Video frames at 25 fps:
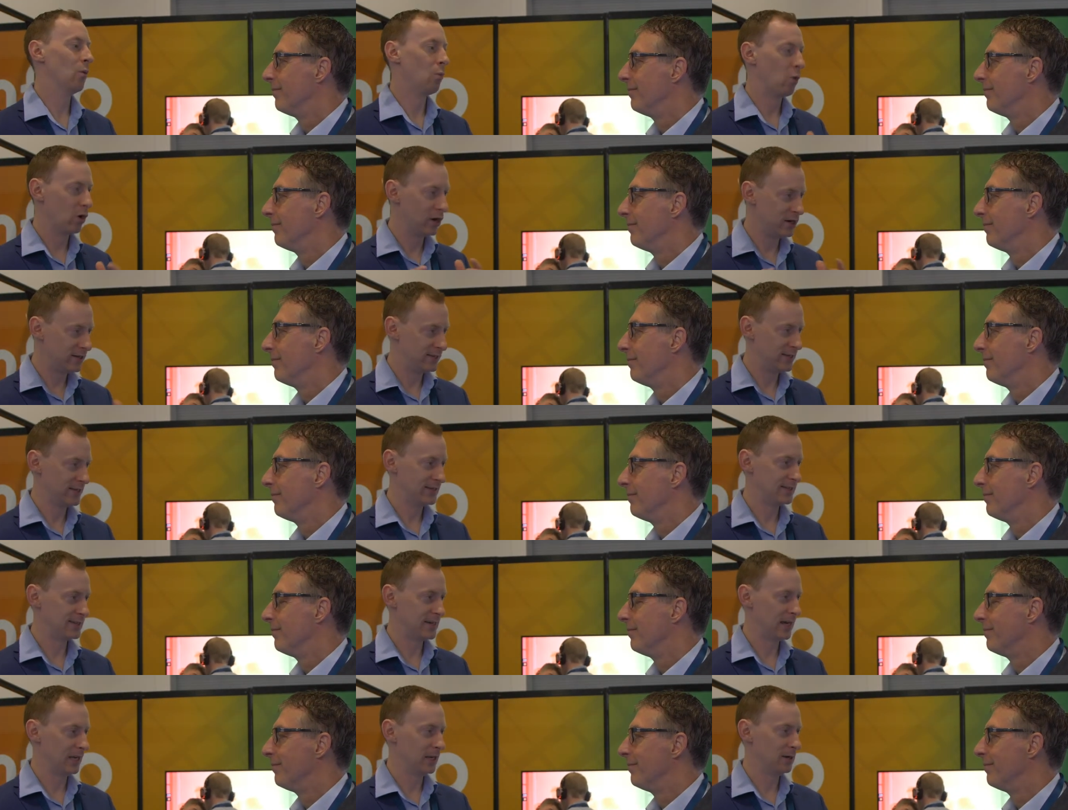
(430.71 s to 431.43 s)
Speaker 1: What is
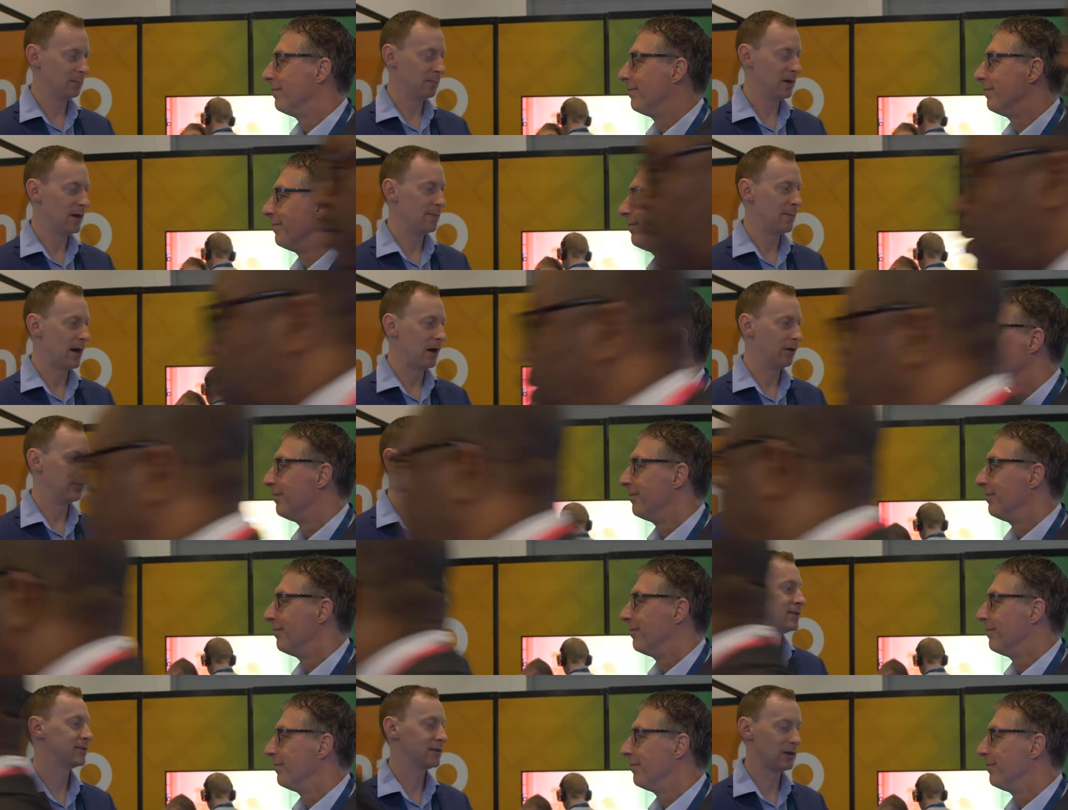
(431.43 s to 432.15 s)
this telling me about
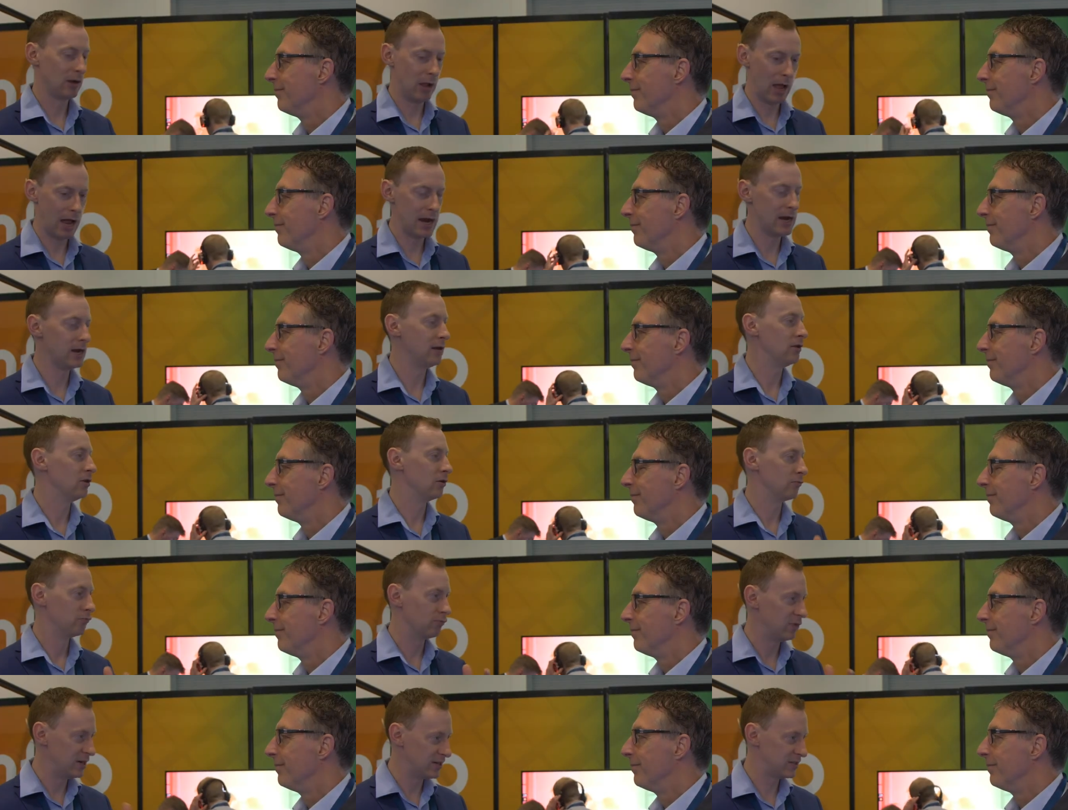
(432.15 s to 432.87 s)
this client,
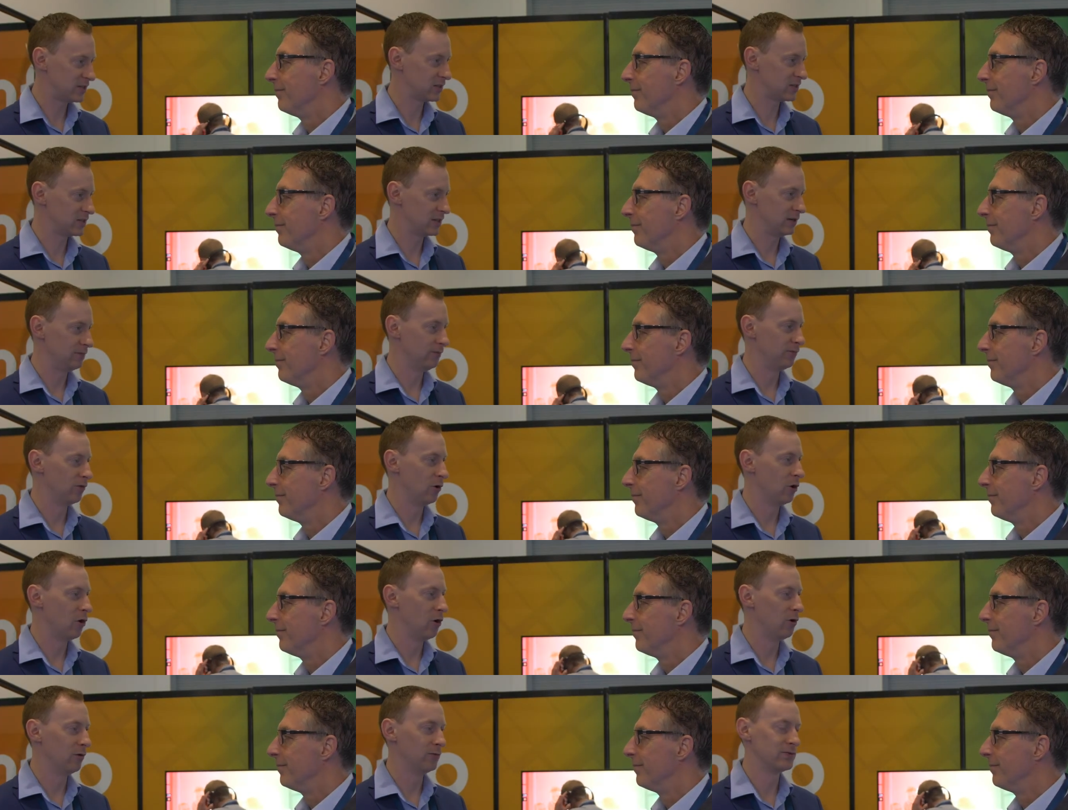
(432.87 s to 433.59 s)
the risks
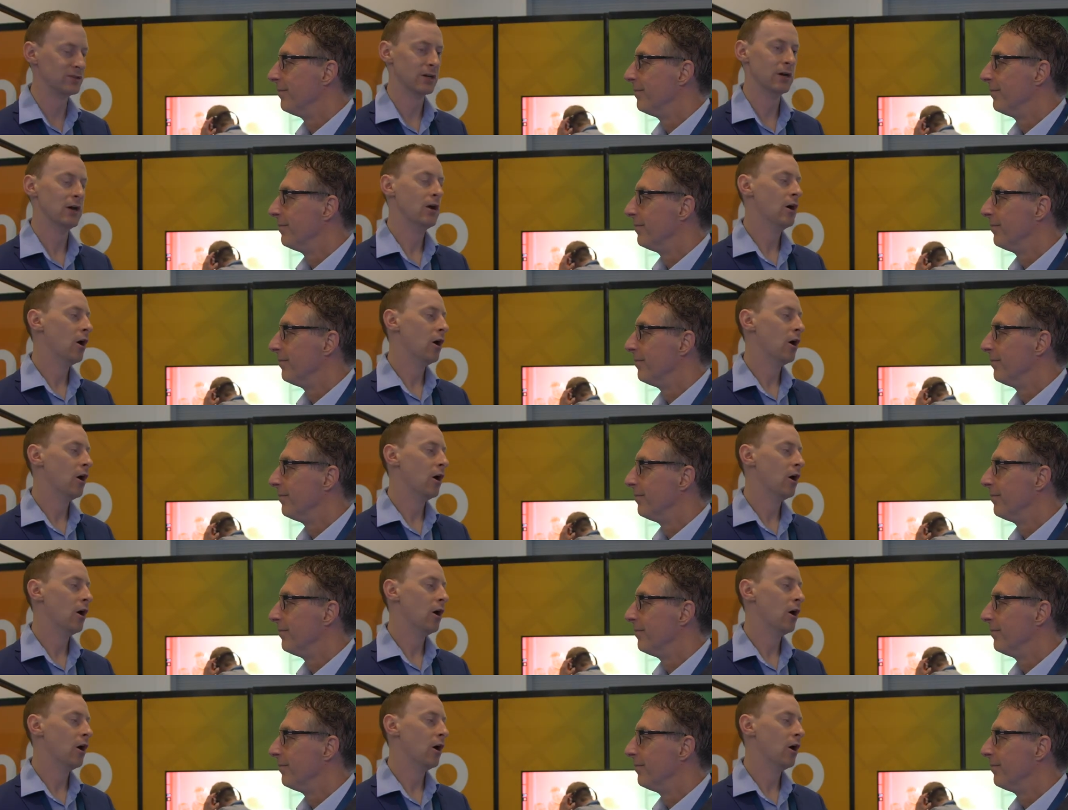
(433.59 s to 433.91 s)
involved,